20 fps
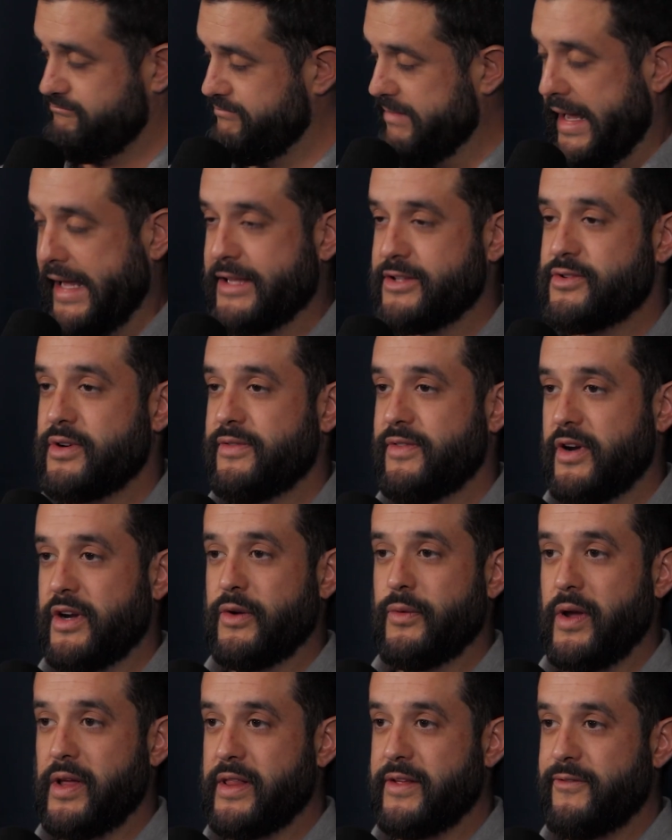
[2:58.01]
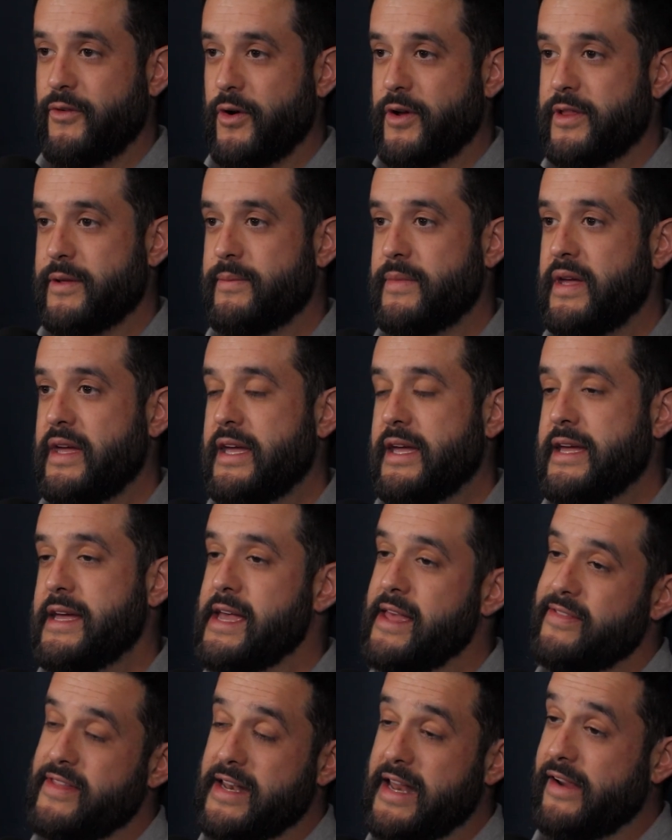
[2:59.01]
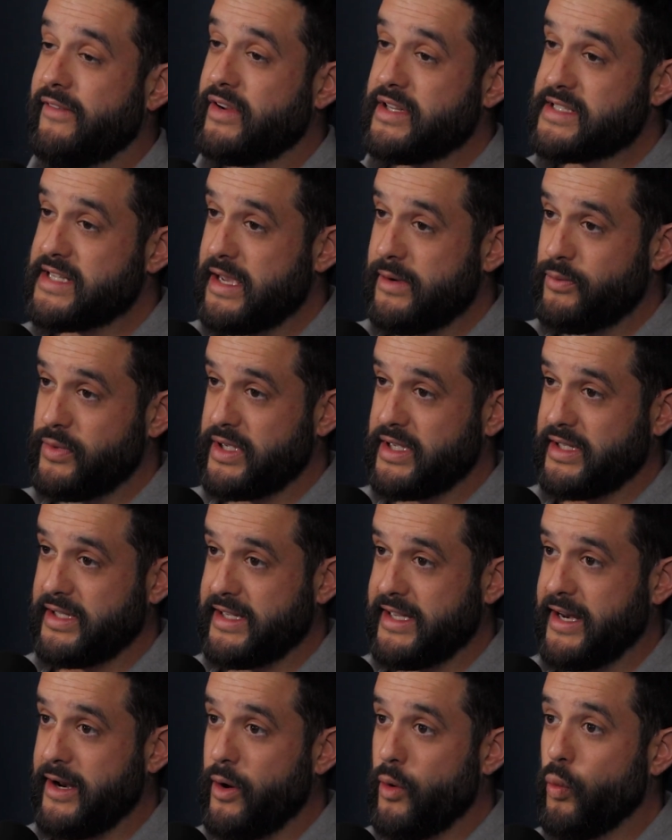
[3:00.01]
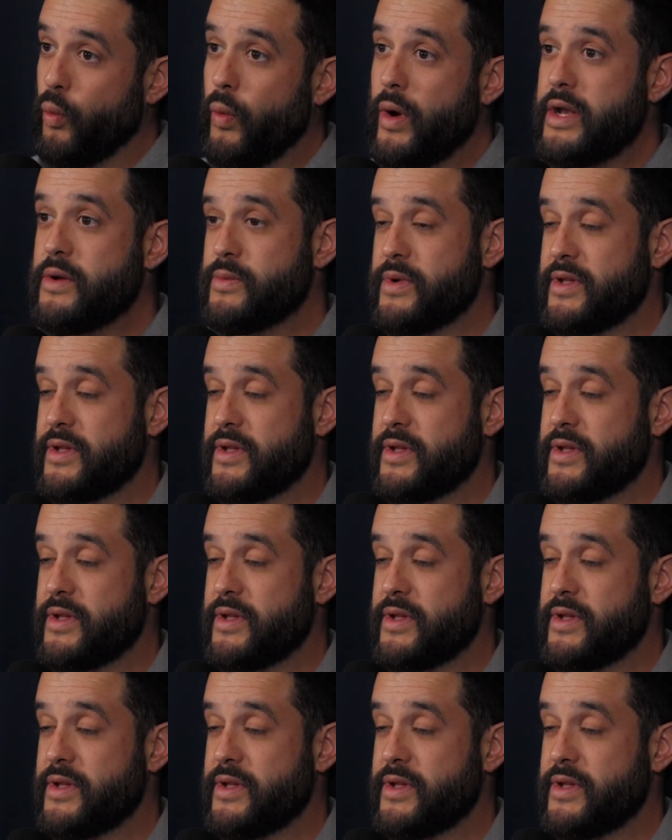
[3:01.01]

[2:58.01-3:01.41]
answer it very quickly for them. And then every time we can get a win